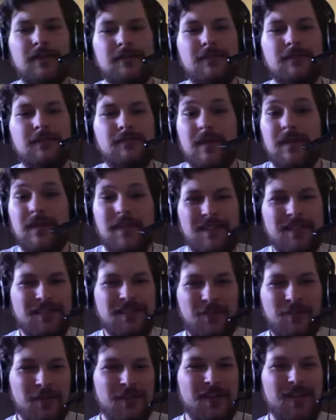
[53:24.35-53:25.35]
And that's
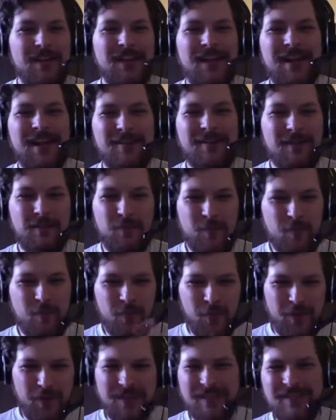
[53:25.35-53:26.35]
actually one thing that
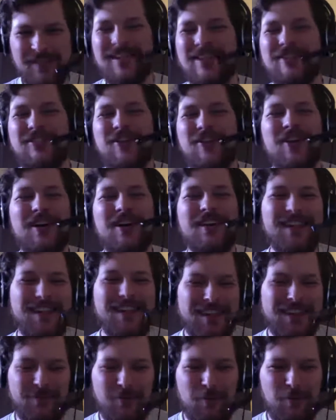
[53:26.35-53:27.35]
we didn't touch on,
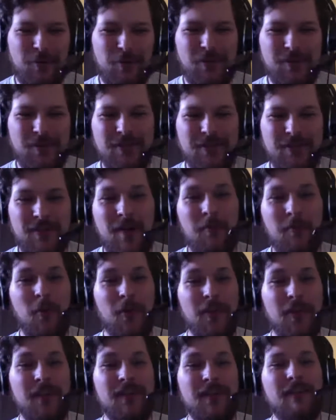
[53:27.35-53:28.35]
and we won't go into now, but
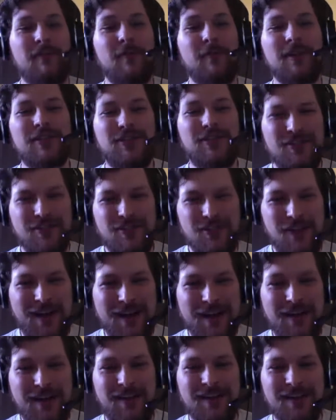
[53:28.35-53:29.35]
one thing that everybody should
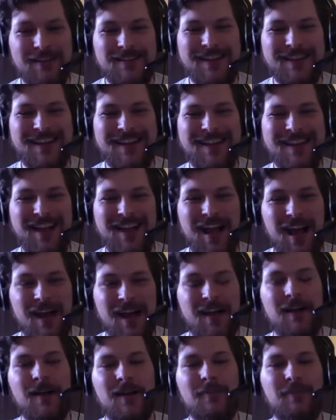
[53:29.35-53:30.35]
try out is that the
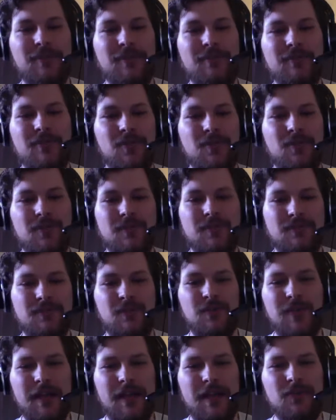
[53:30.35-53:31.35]
Ionic build tools
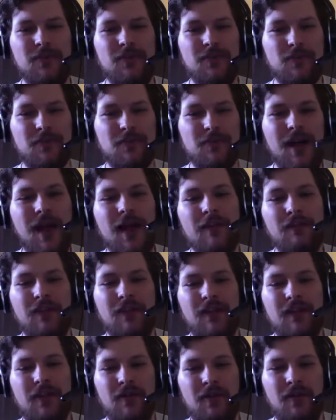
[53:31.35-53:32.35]
do let you do live
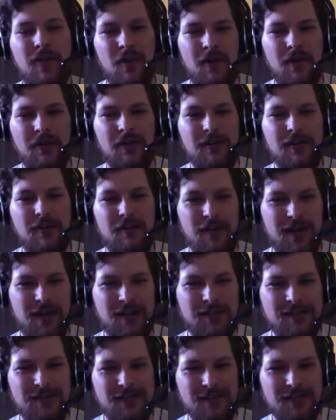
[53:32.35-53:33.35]
reload on the device.